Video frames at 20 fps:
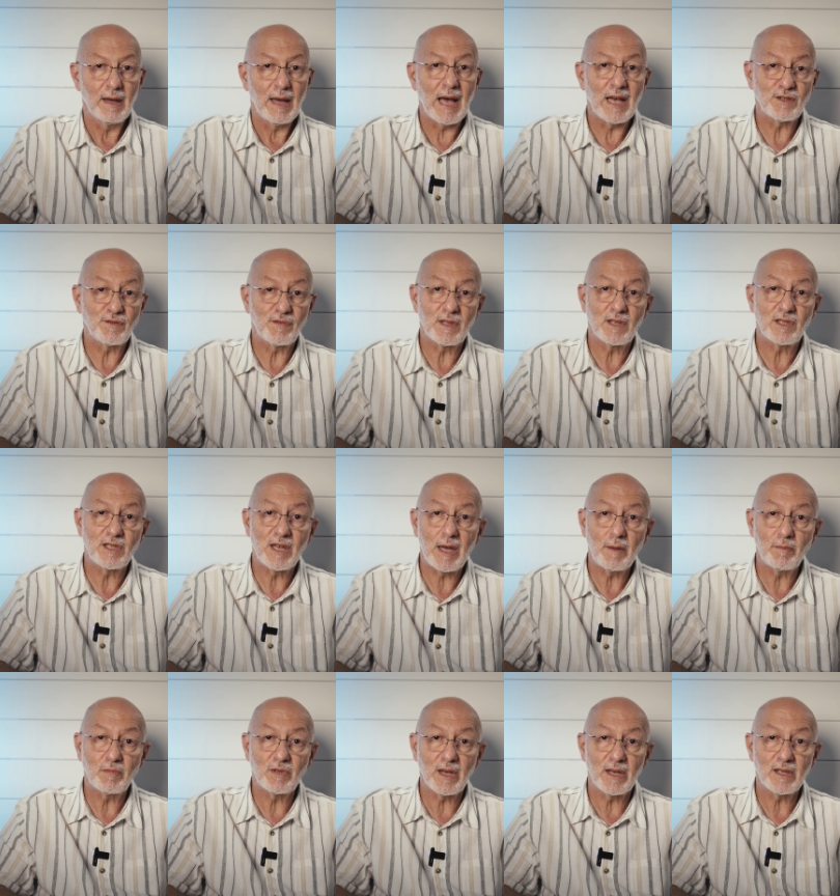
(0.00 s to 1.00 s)
As for the
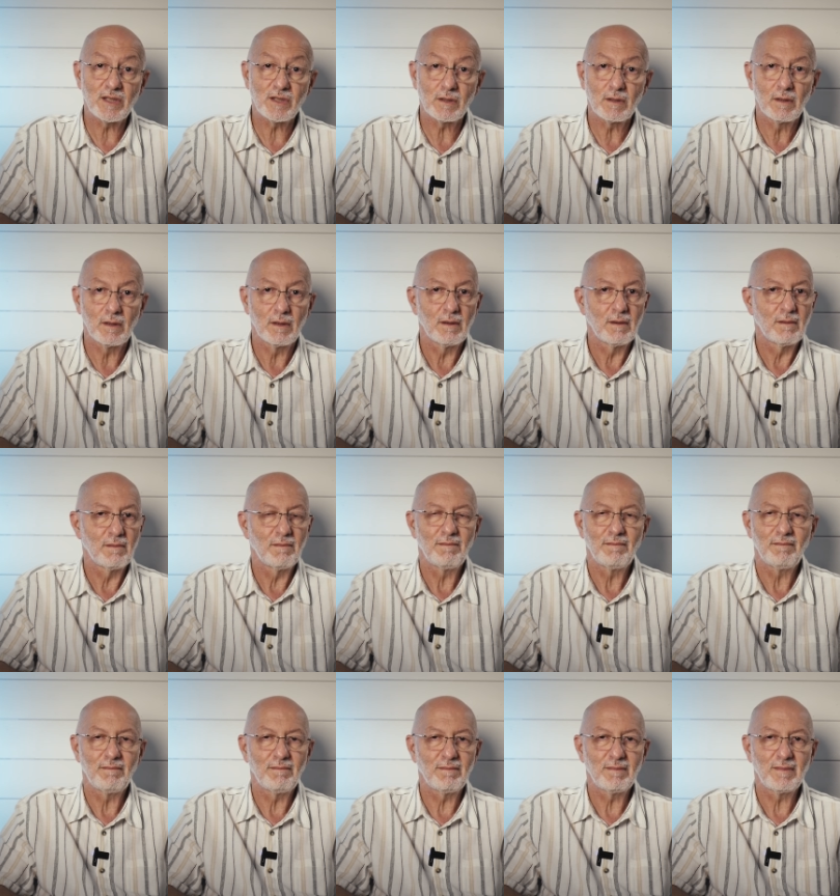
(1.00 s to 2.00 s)
tape test,
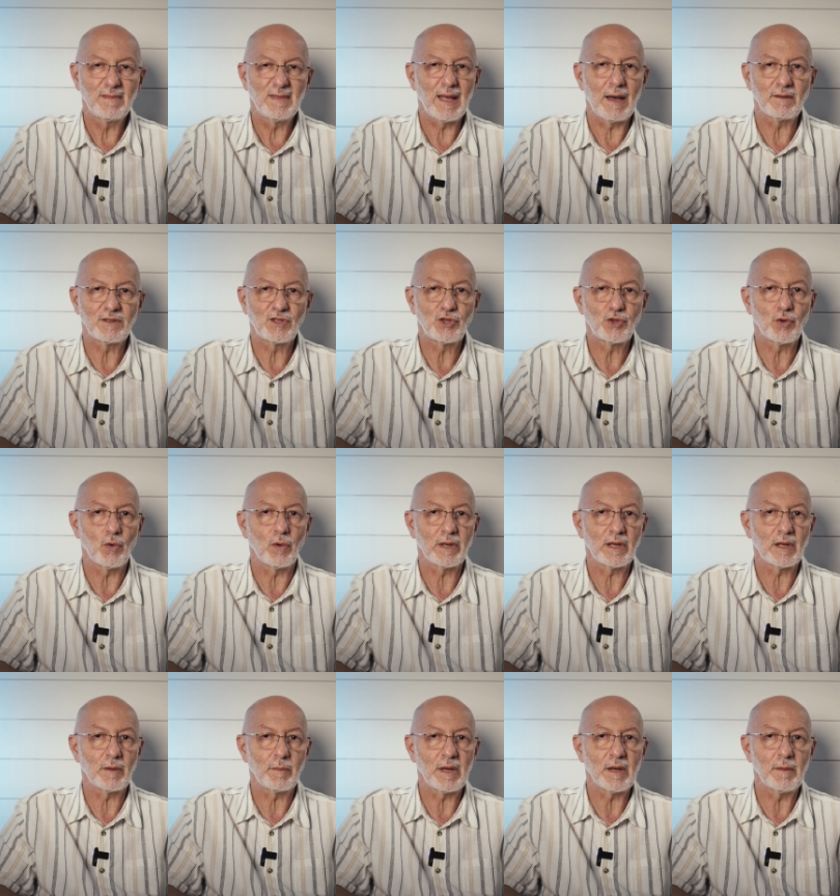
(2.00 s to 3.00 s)
that's surely
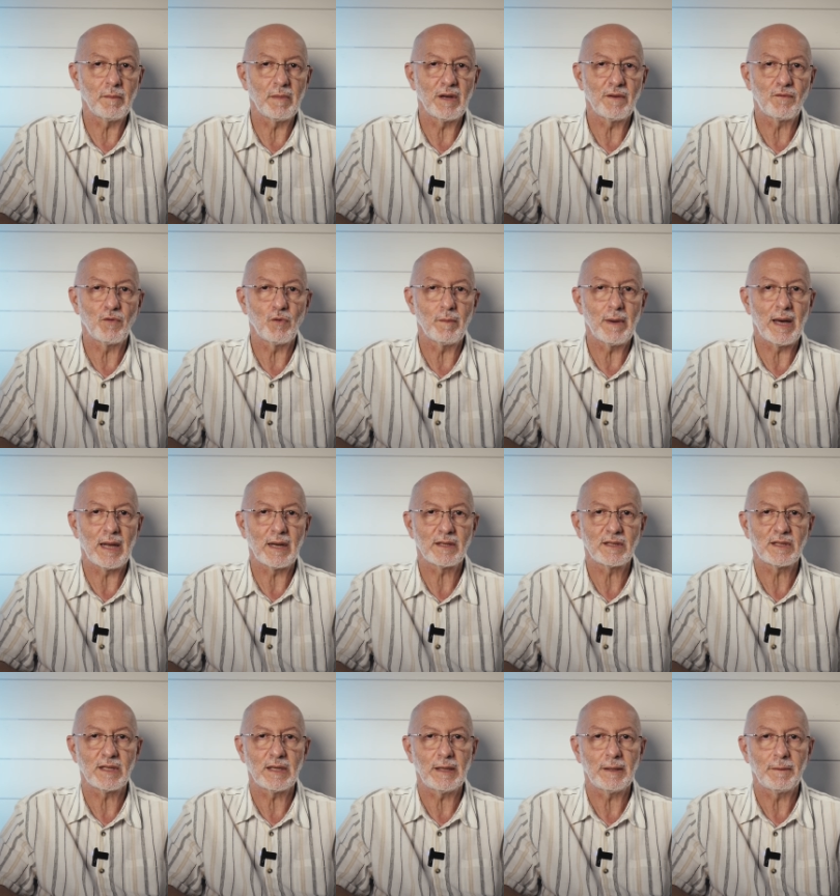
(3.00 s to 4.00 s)
going to be a mere
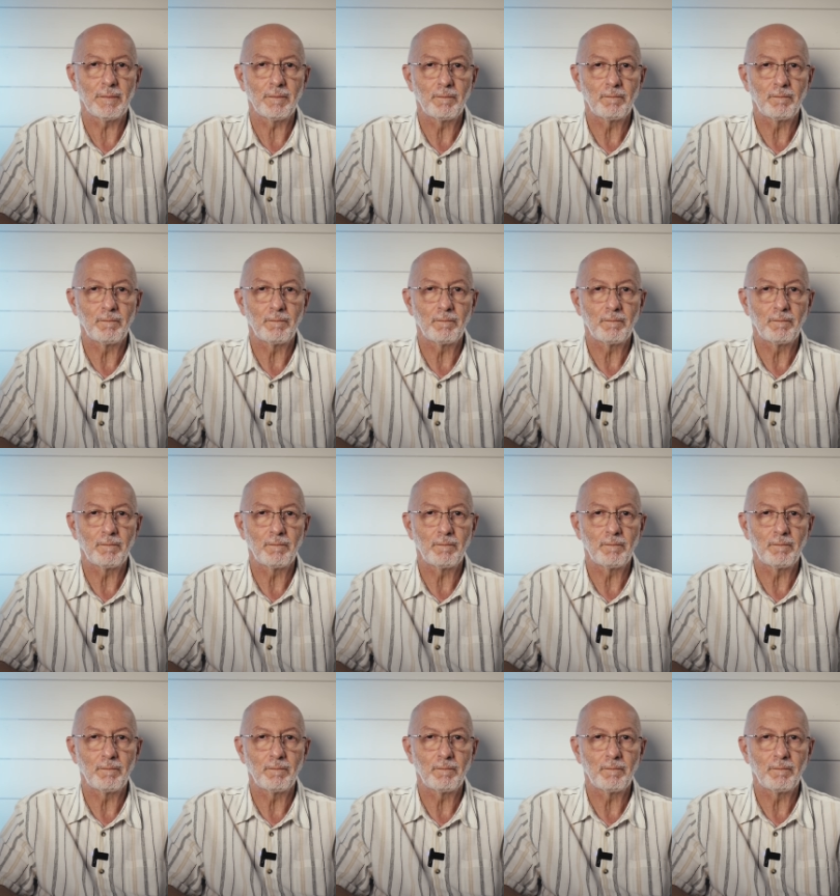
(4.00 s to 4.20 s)
formality.